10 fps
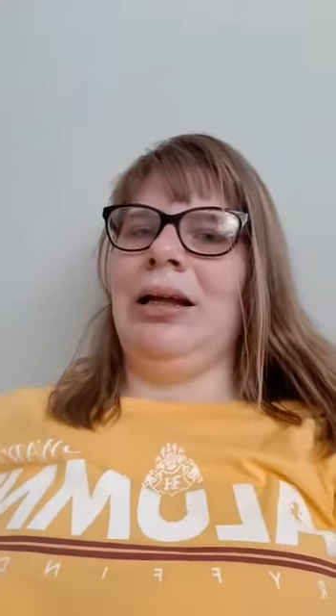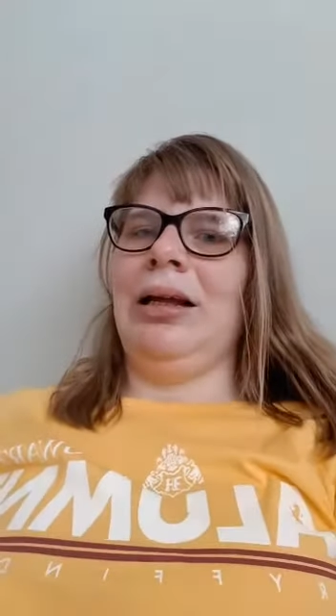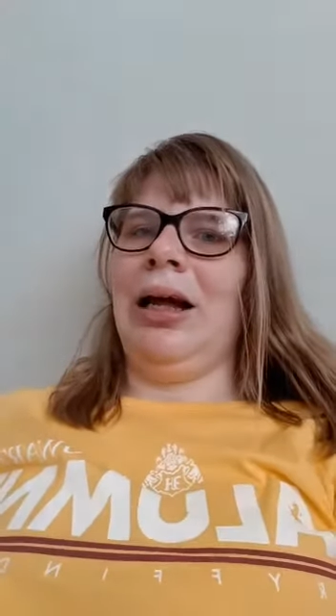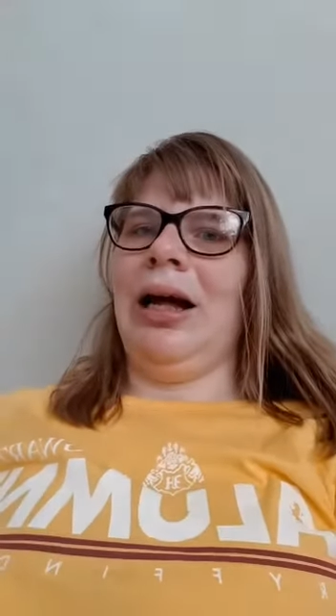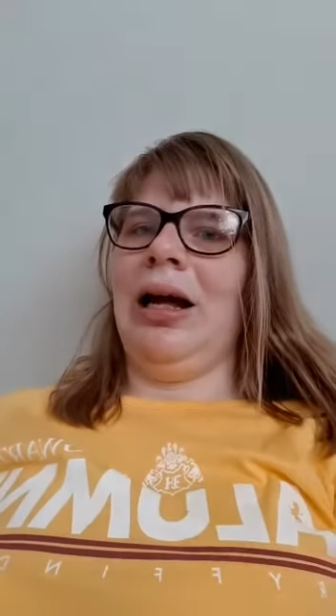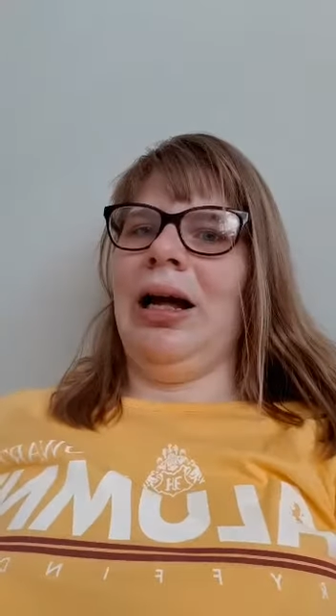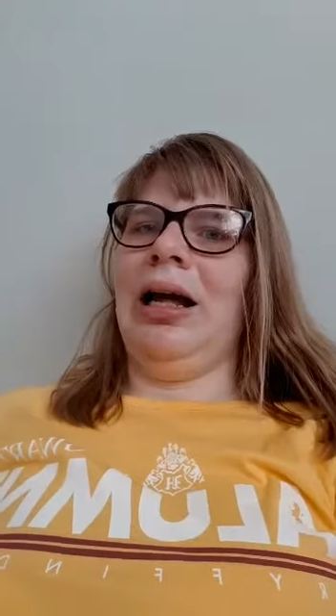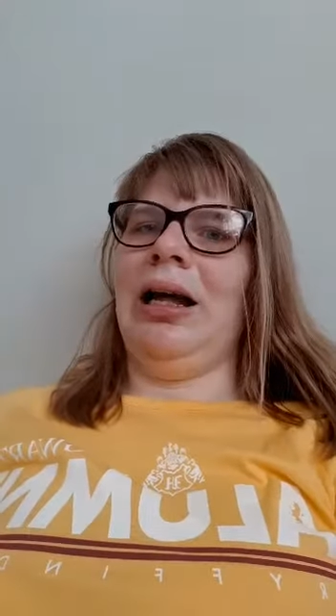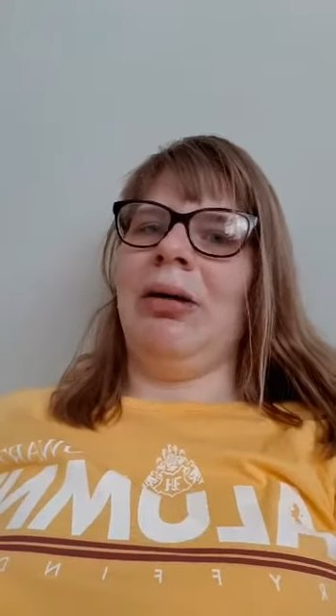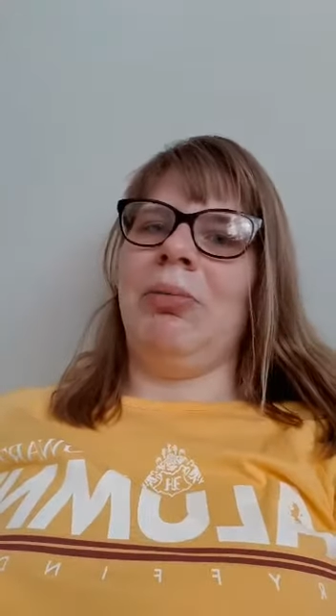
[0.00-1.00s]
yeah,
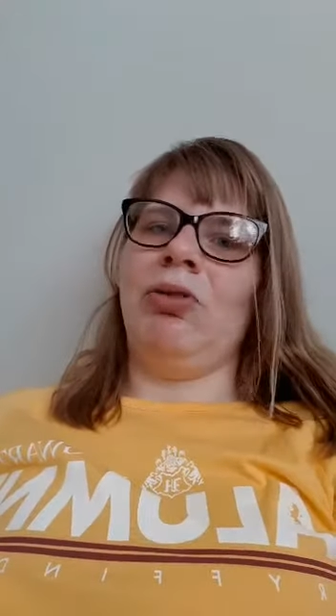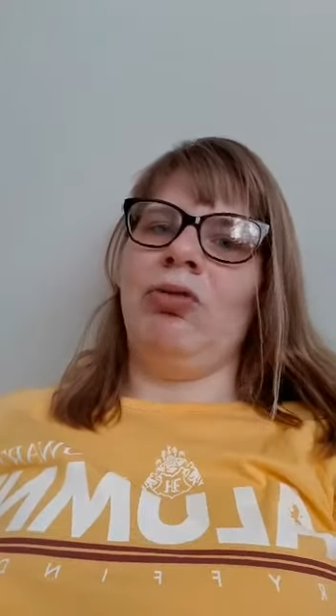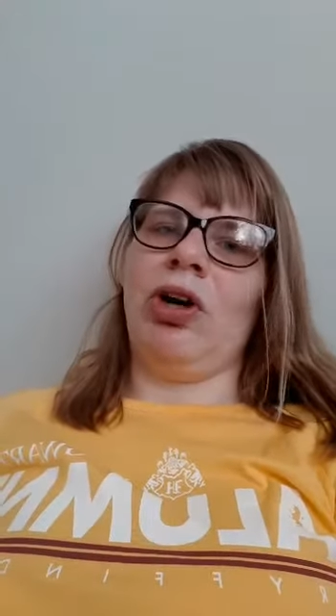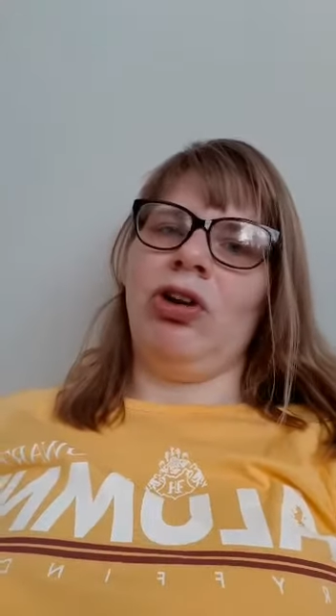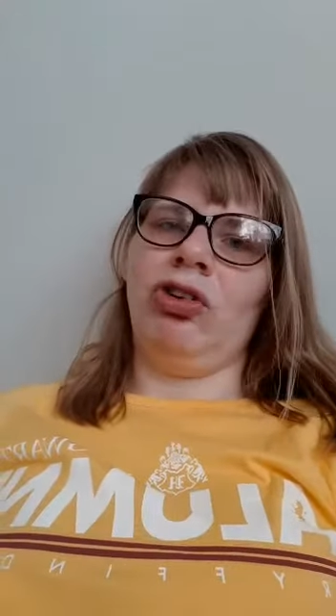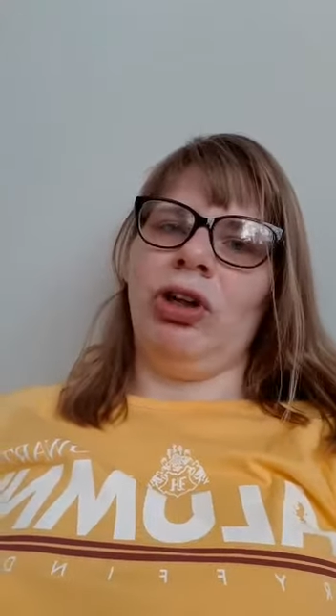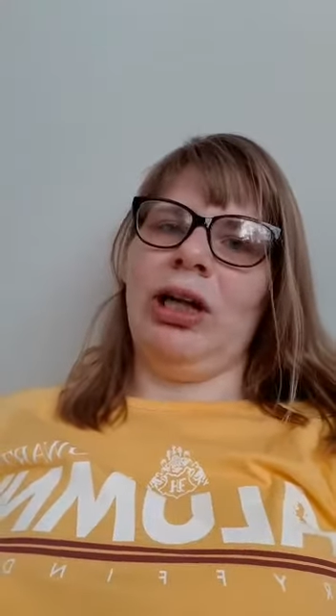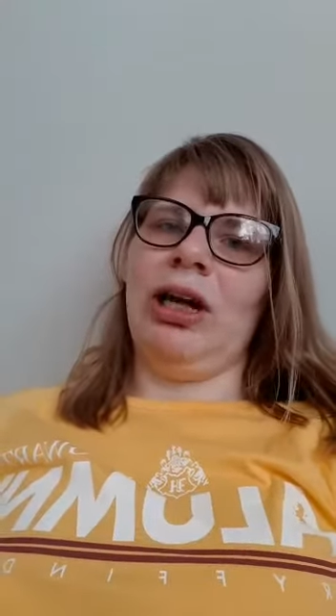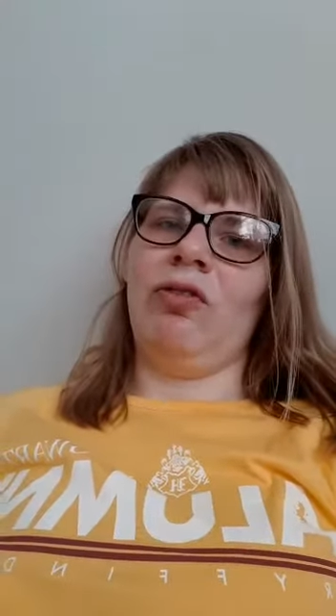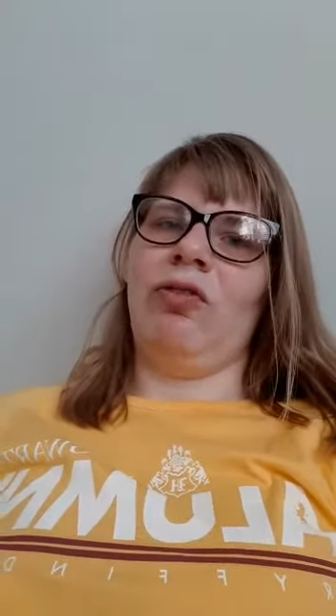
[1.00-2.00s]
I've been
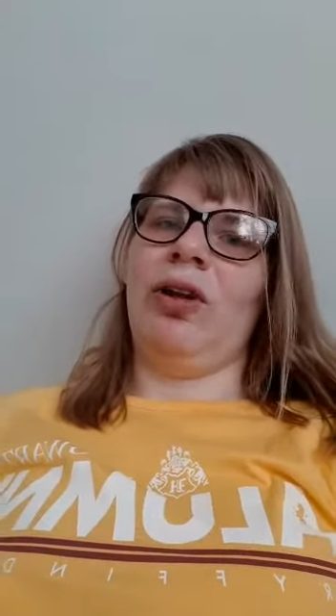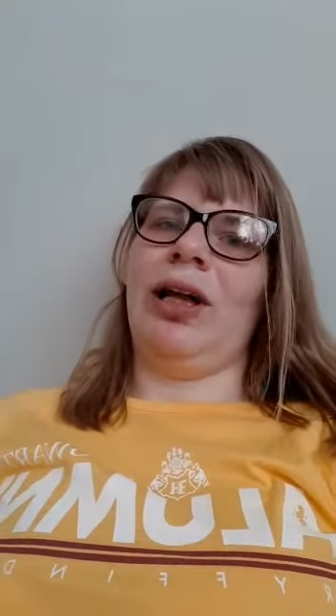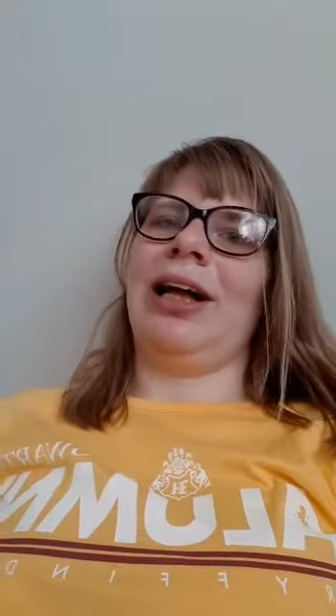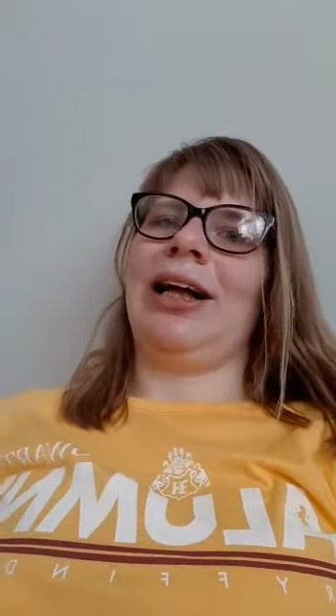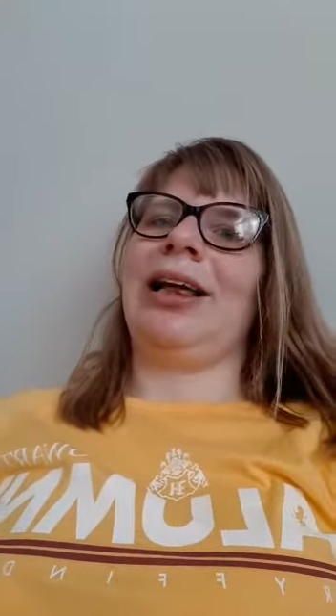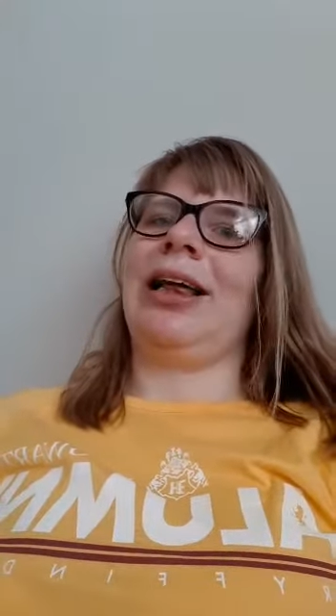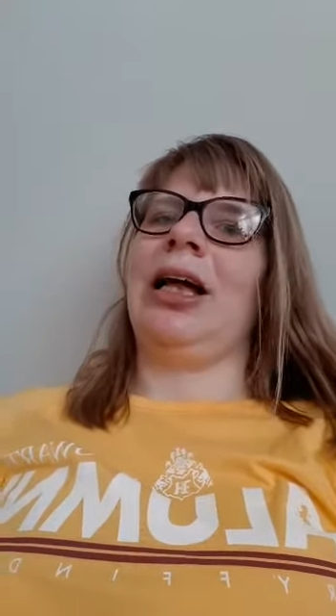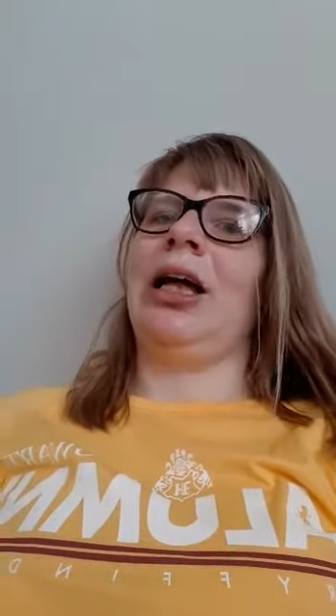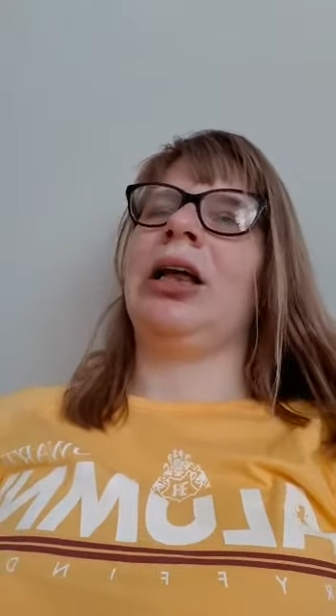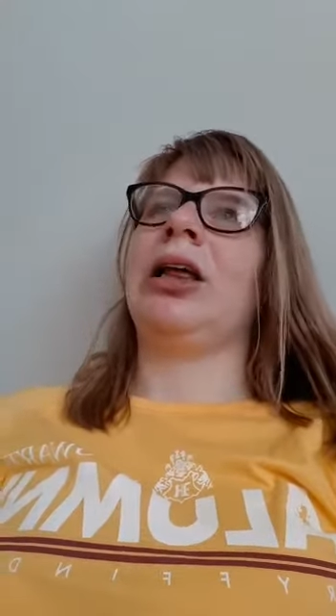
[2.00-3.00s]
watching Netflix,
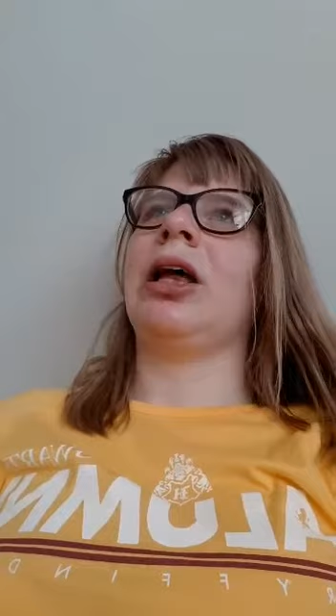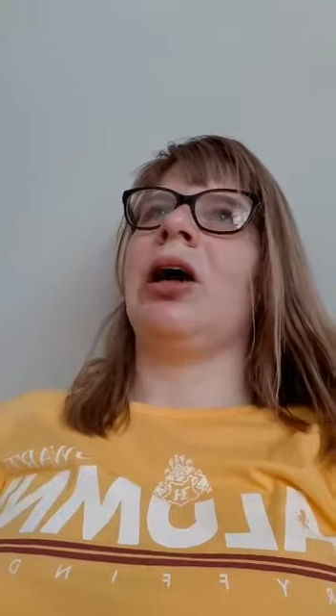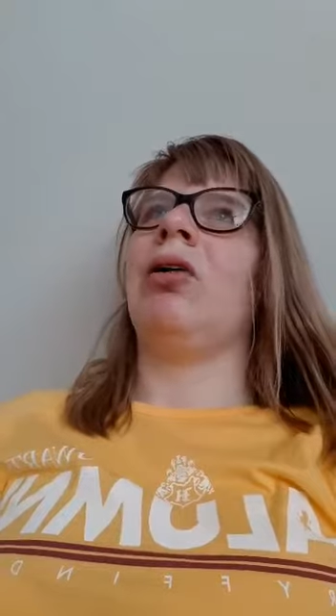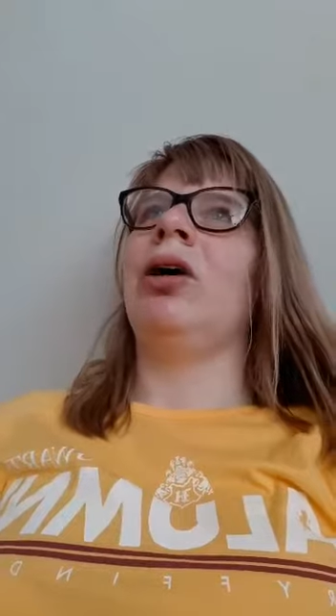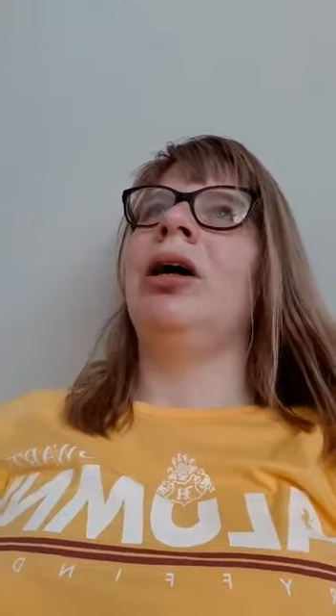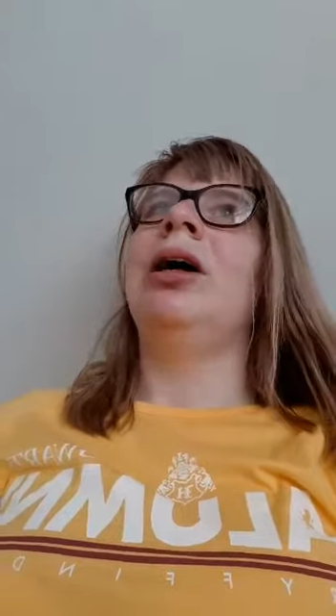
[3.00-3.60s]
so,